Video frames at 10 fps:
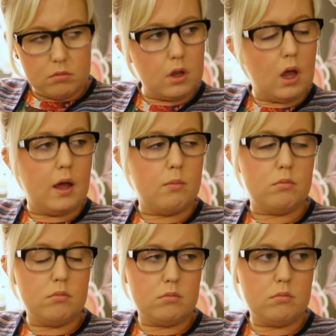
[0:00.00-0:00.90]

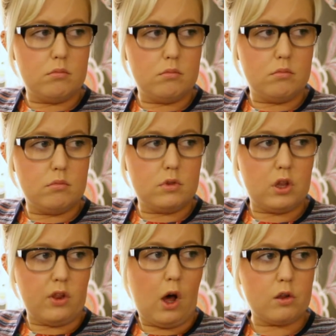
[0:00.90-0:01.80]
to
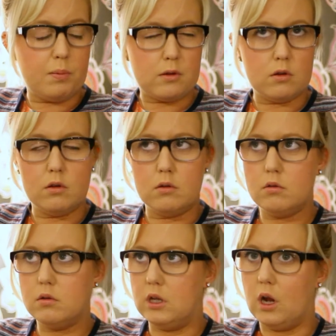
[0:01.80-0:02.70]
the hospital,
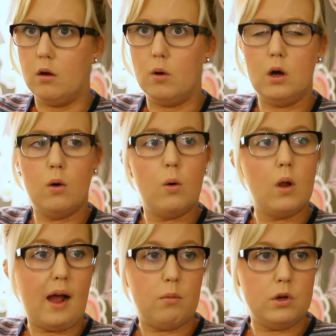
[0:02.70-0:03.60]
you know, at all
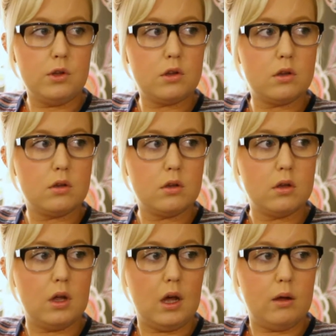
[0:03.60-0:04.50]
hours,
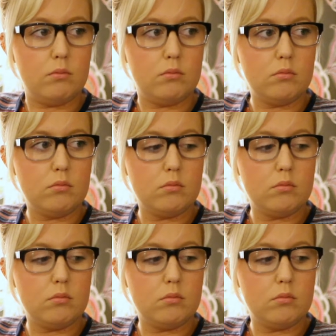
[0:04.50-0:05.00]
and